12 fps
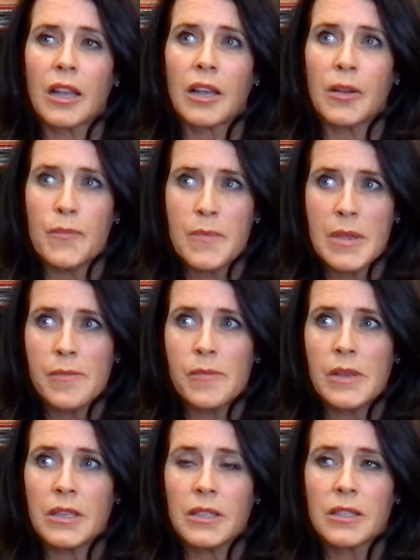
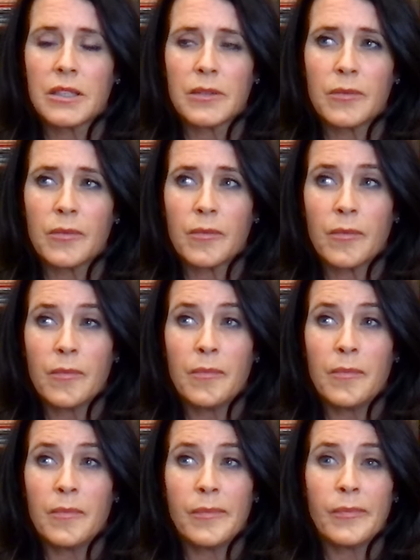commitment
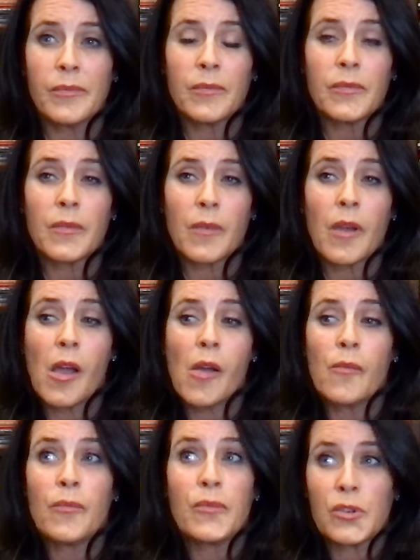mm,
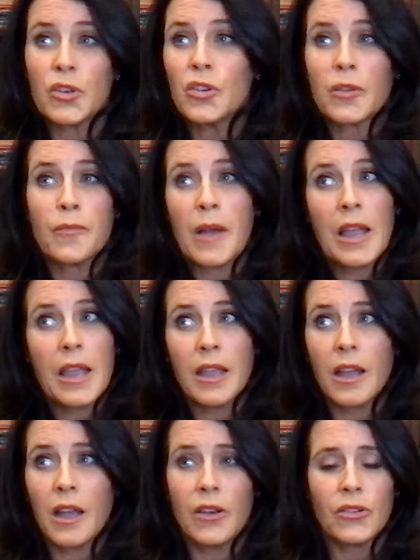took my
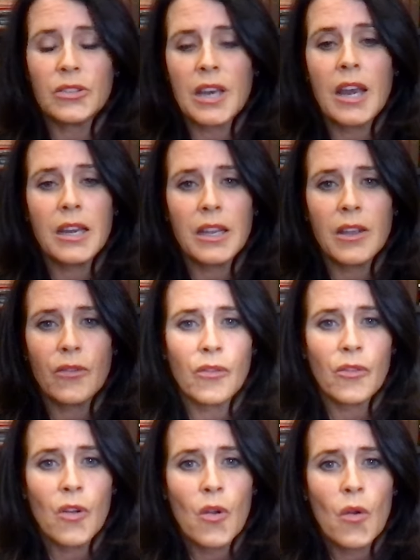understanding
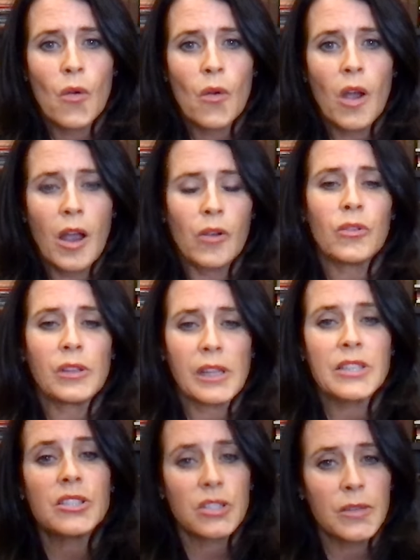of our
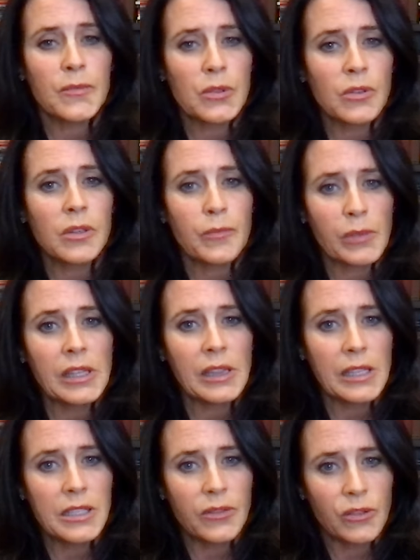relationship to a
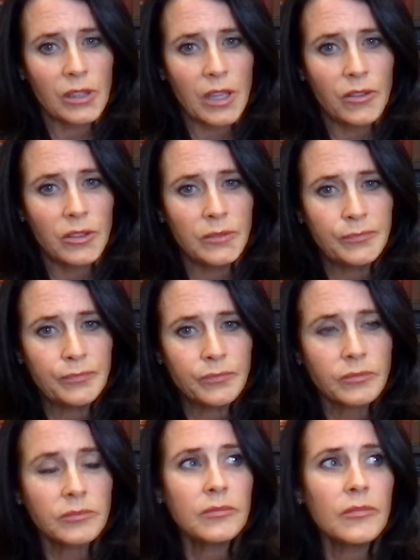completely different level
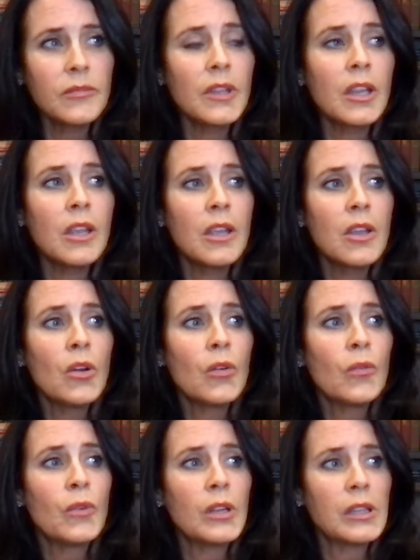
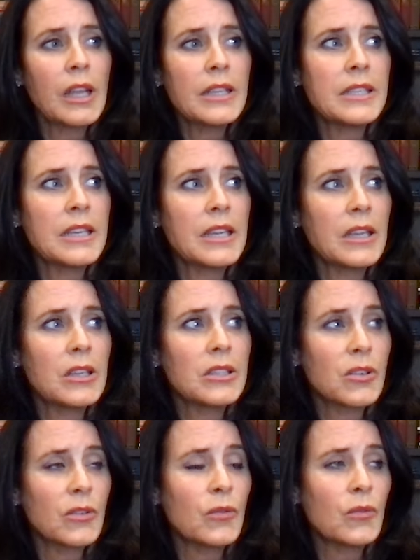realizing
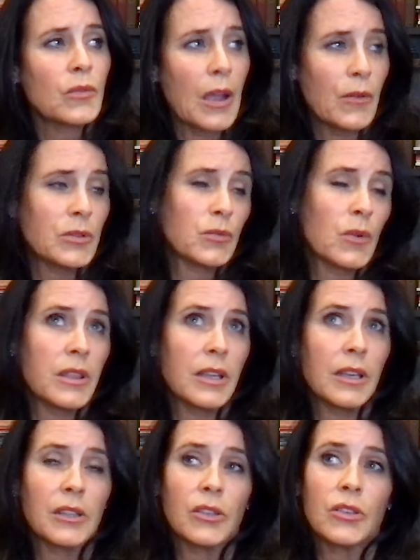so that was one
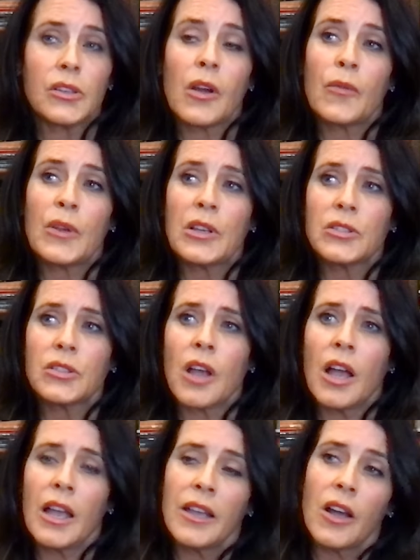thing i learned we also
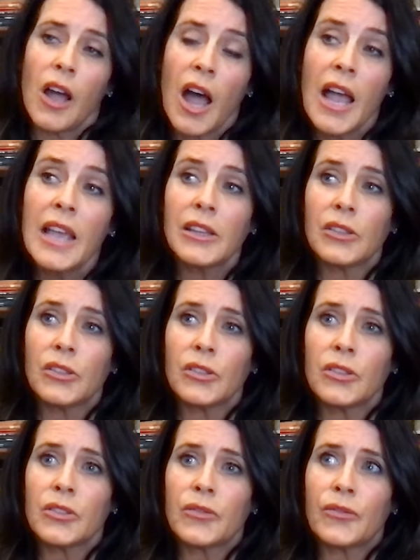i i
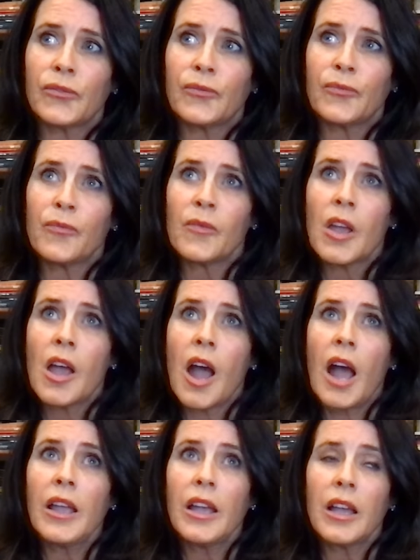learned
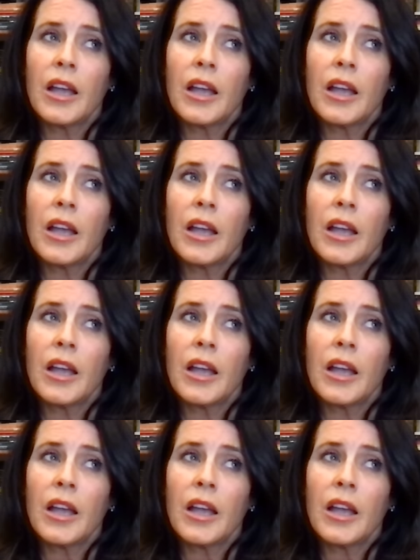i